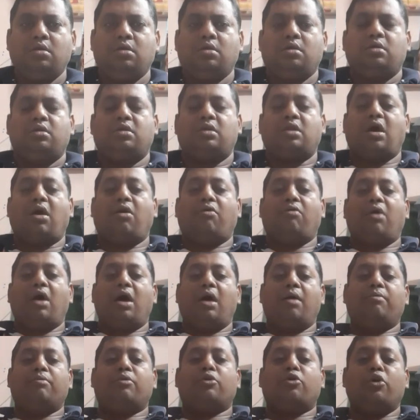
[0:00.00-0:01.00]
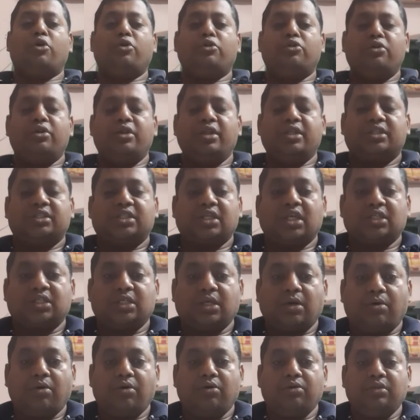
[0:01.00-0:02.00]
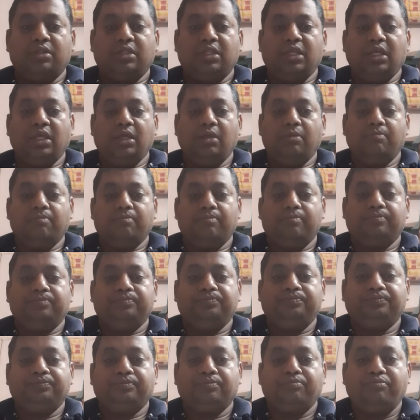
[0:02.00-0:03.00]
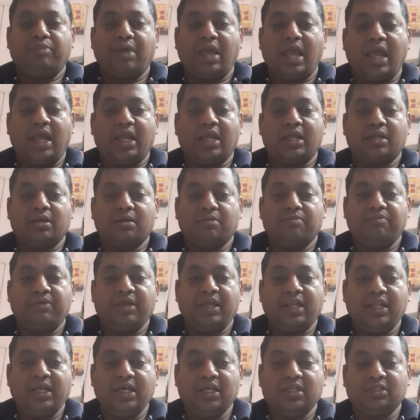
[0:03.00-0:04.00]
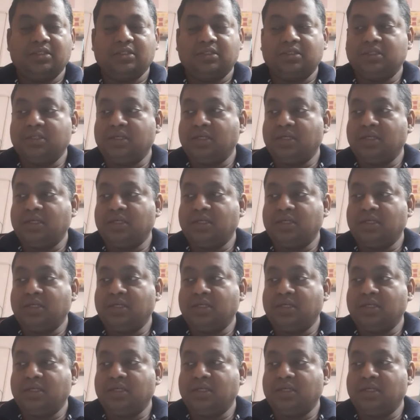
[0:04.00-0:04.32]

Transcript: Now I am going to discuss about the bank various